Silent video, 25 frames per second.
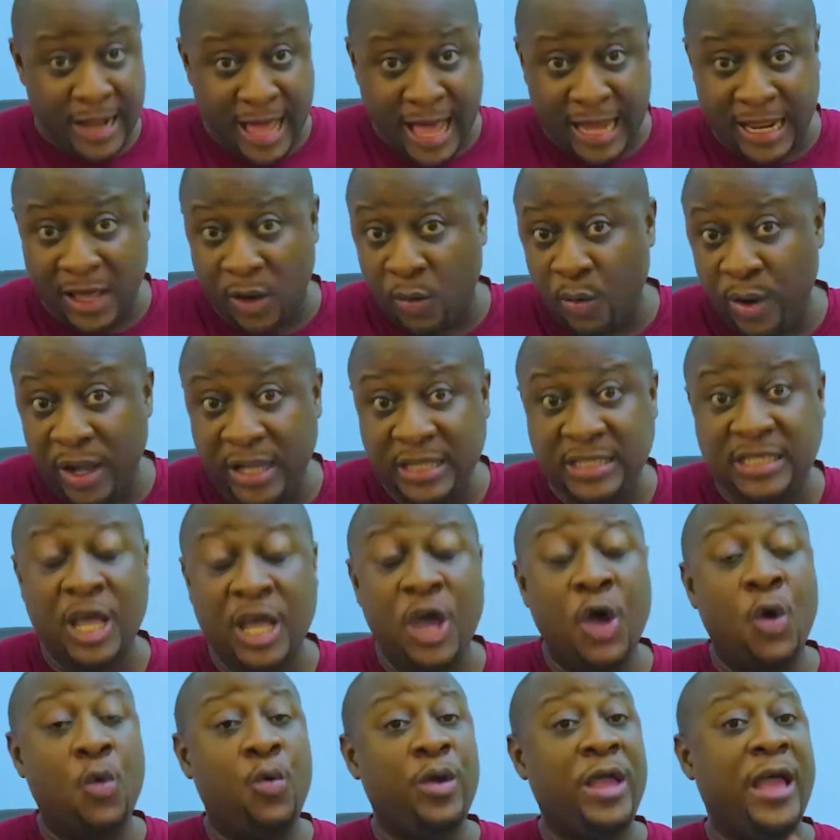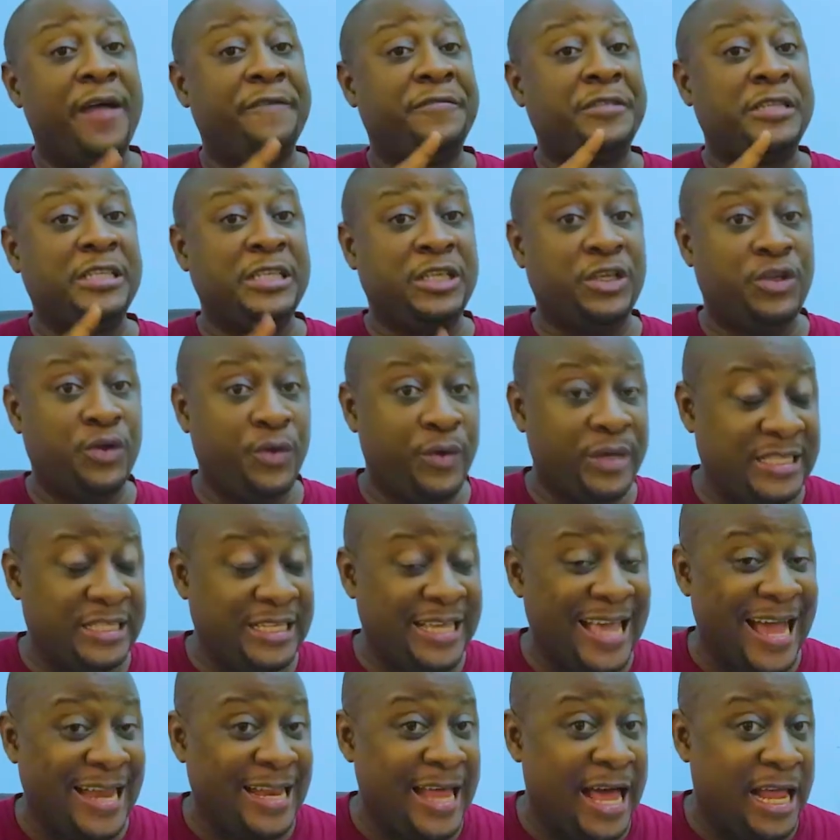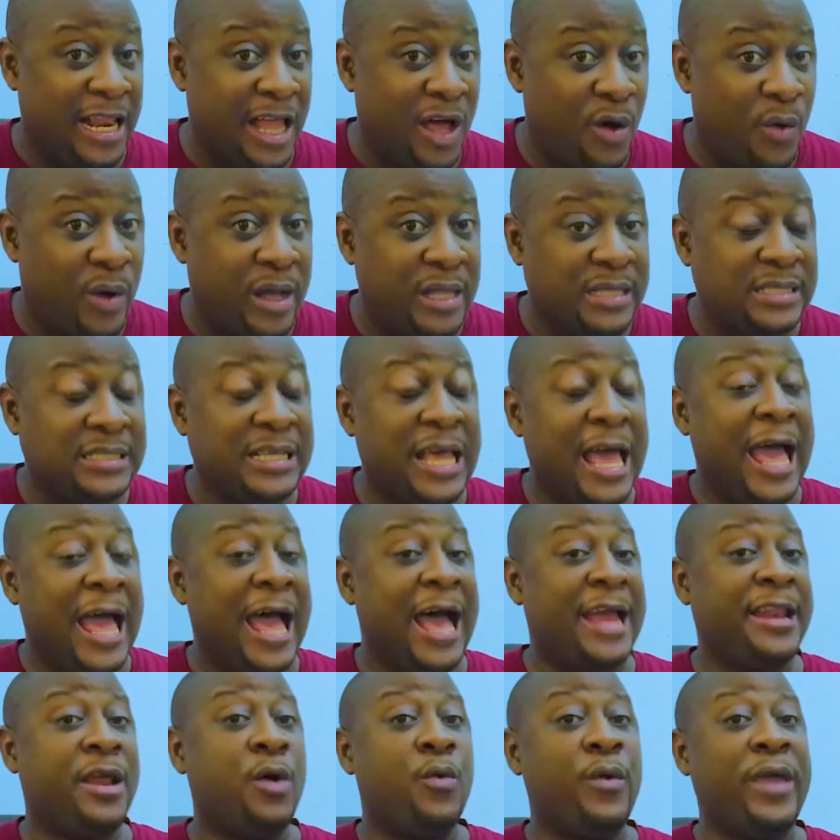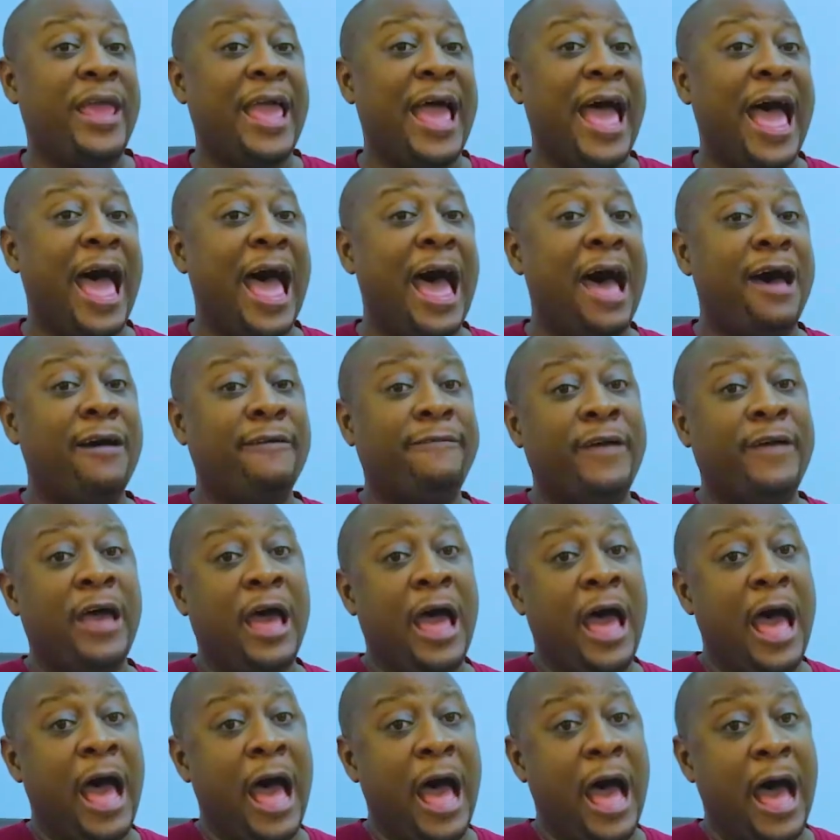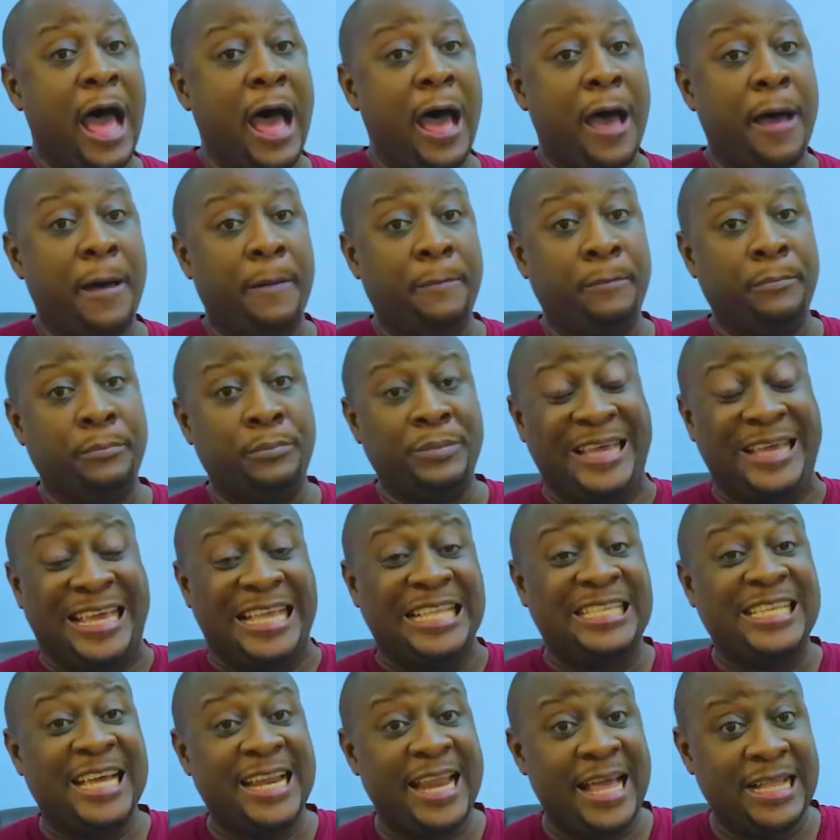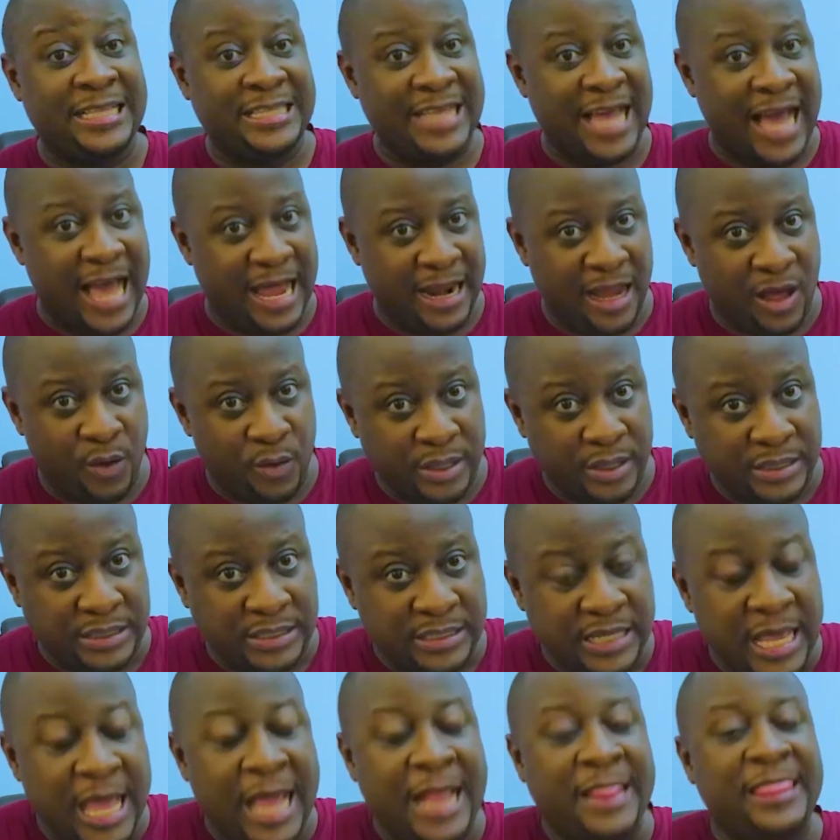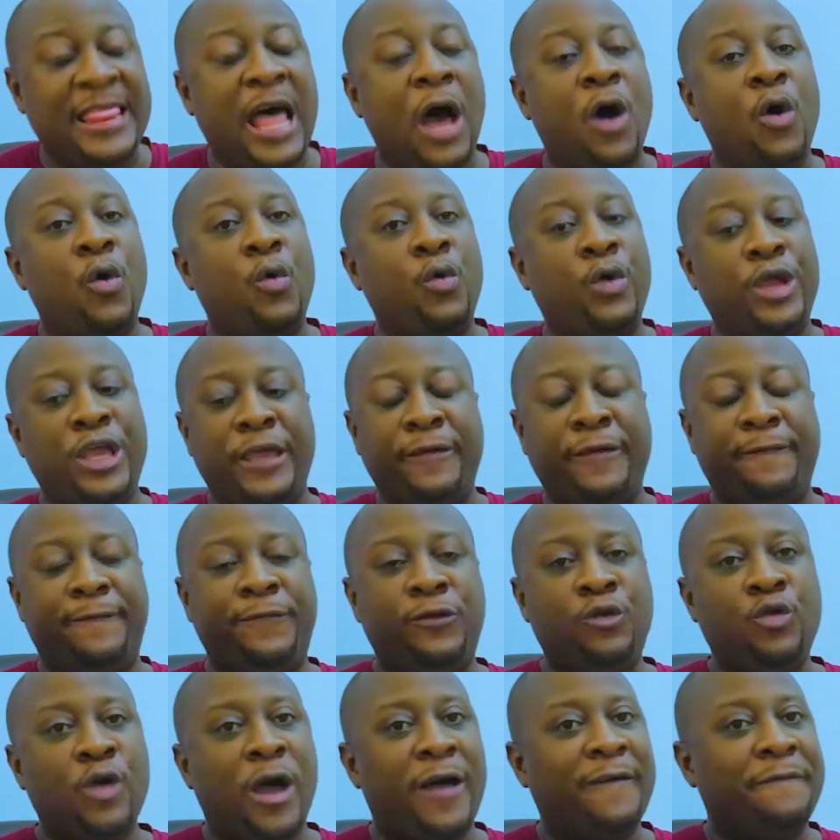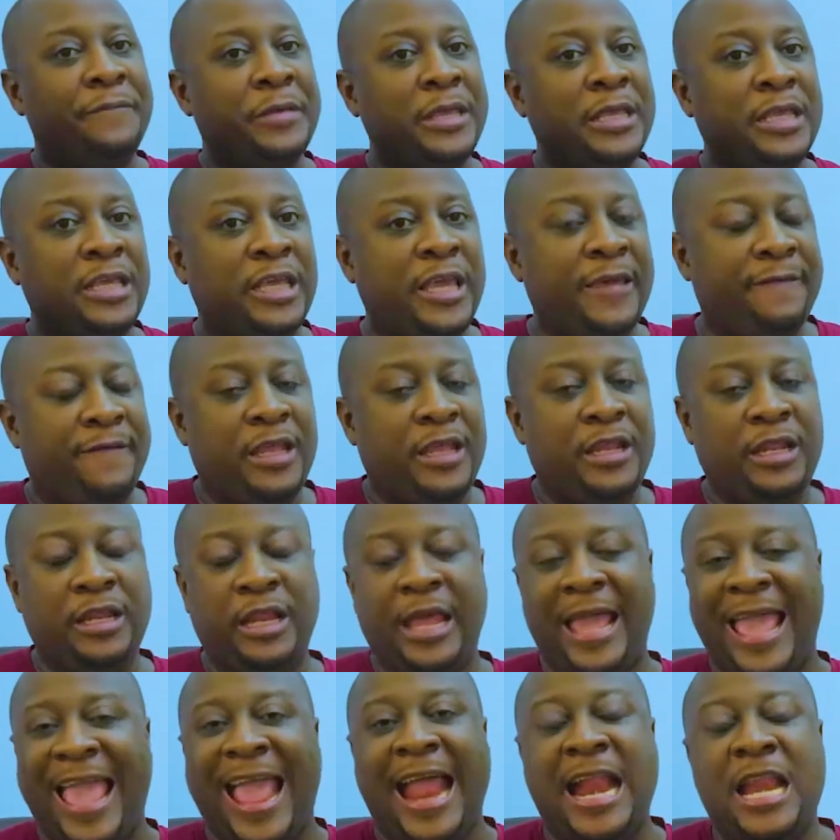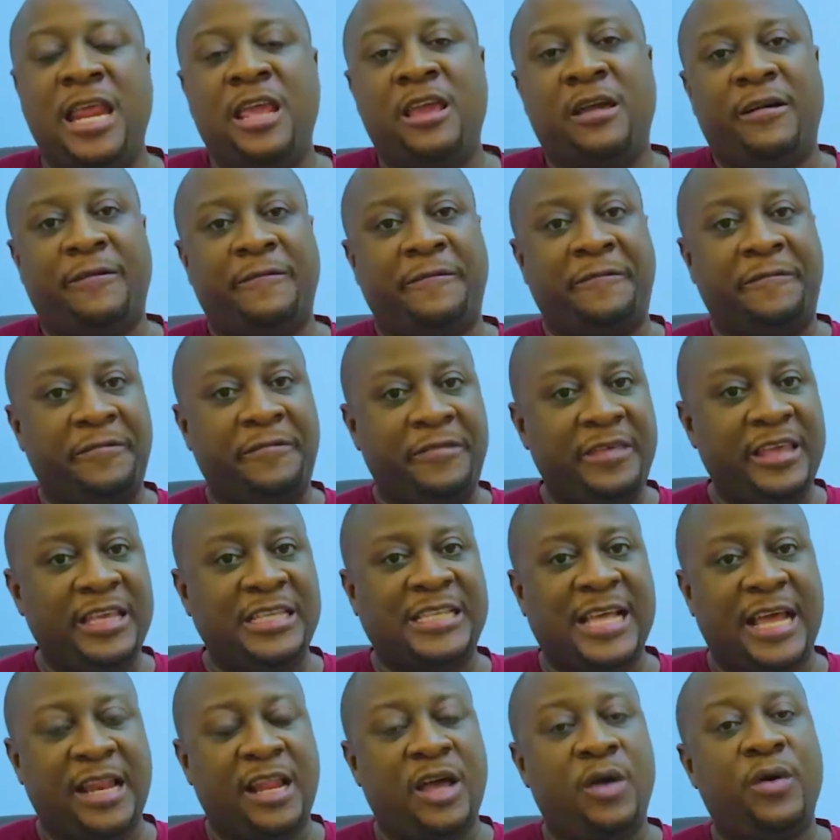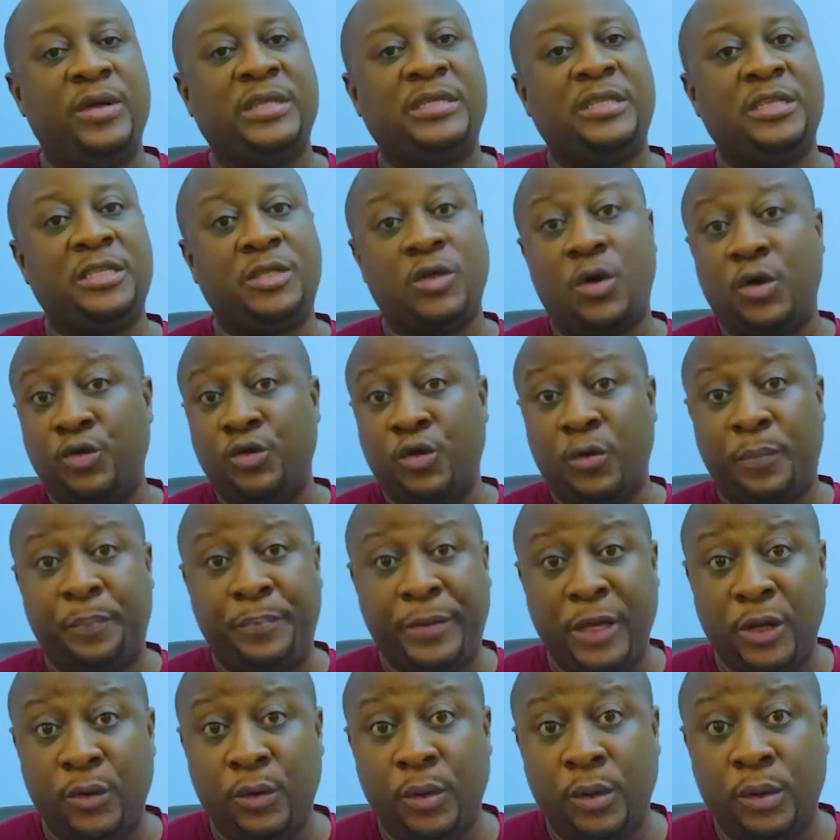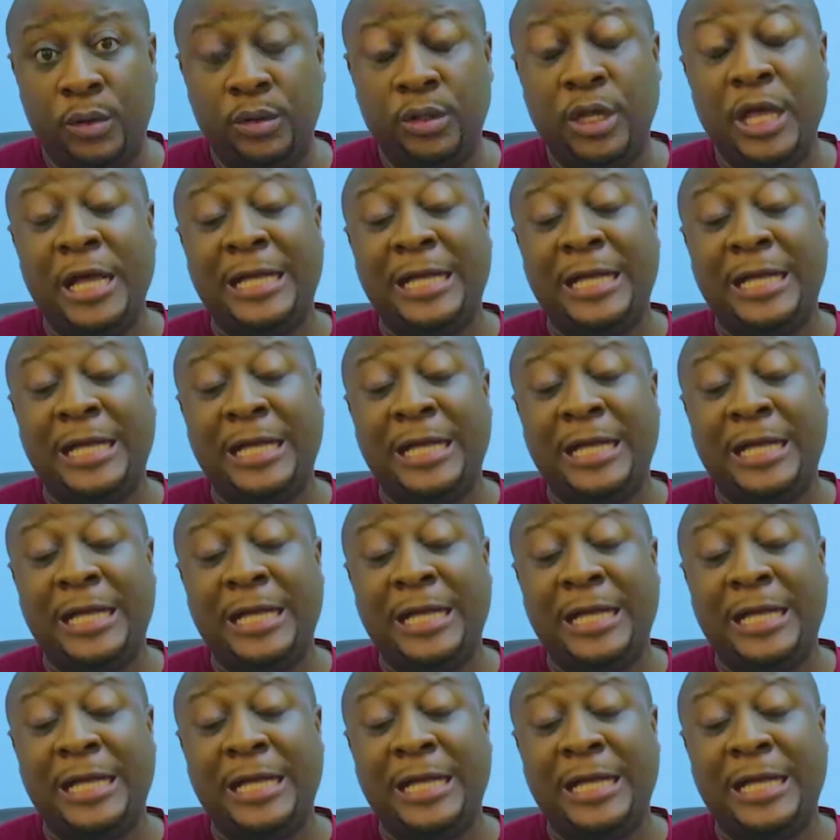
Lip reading: allowance, we have security guard allowance, and then we have internet allowance. Now, if you have been given any of these allowances on your payroll,